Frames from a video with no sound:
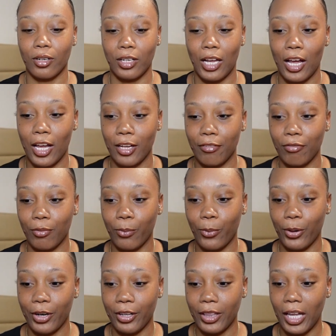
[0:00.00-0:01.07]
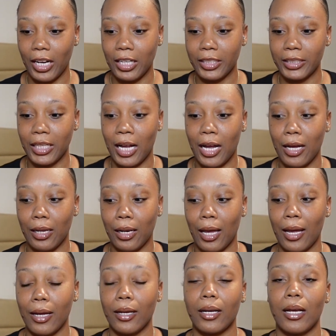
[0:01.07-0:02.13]
life where they decide
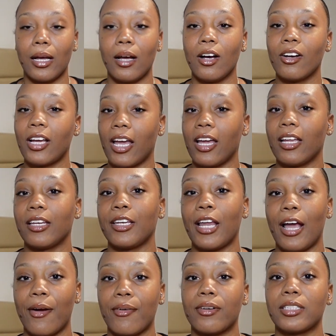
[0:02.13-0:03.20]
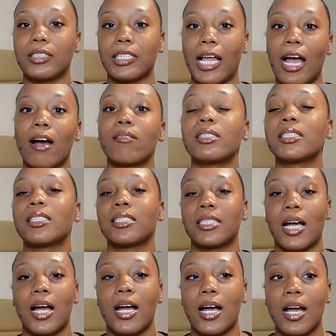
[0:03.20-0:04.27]
like, okay, now is the
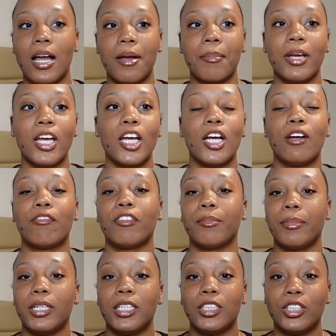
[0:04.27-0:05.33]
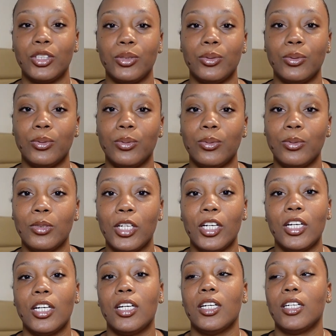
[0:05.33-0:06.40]
time for me to
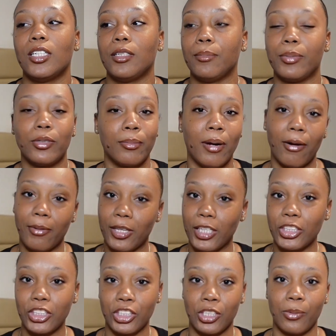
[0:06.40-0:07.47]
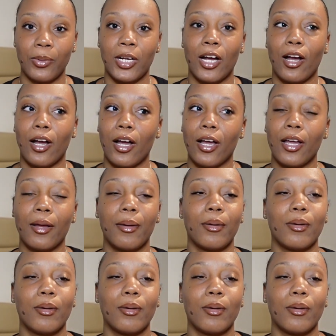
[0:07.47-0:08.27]
build my relationship with God.